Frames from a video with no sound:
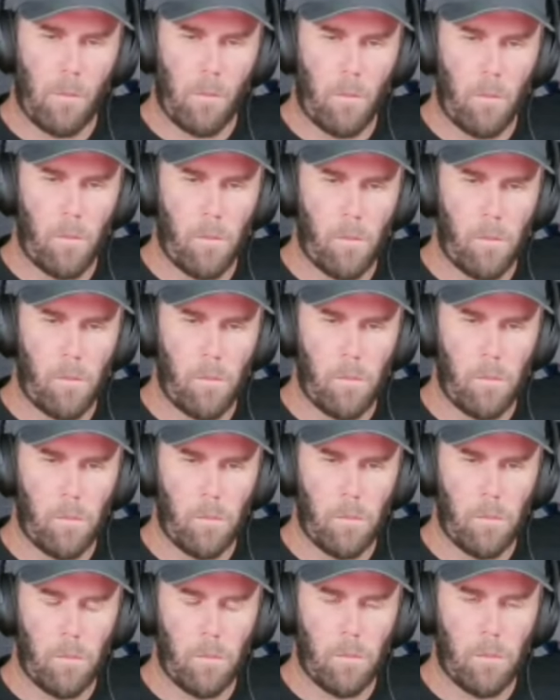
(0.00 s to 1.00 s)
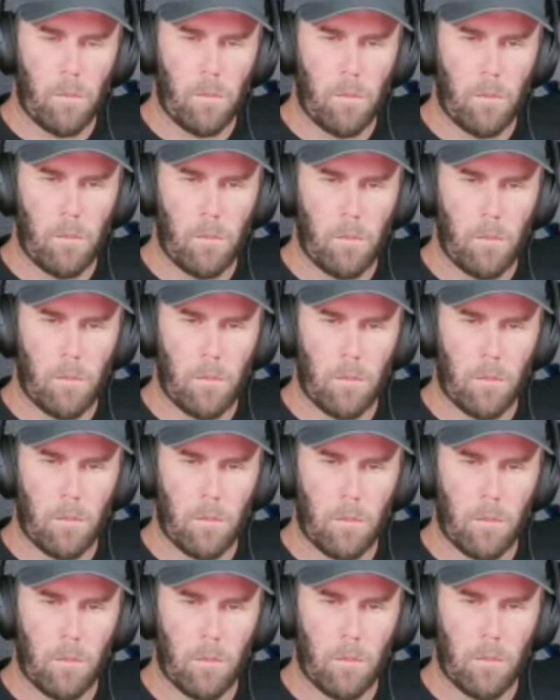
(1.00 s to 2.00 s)

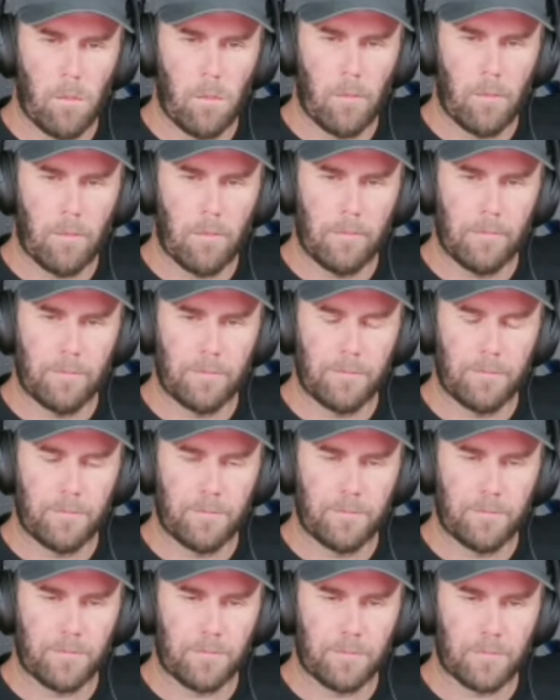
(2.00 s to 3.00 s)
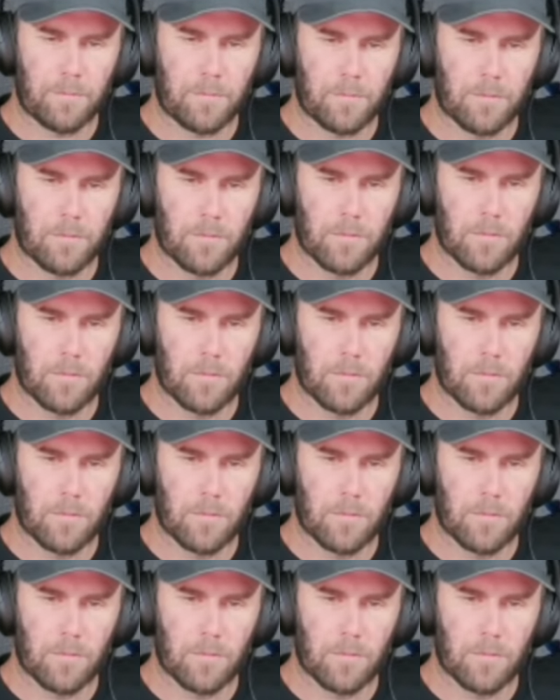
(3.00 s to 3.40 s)
(silent)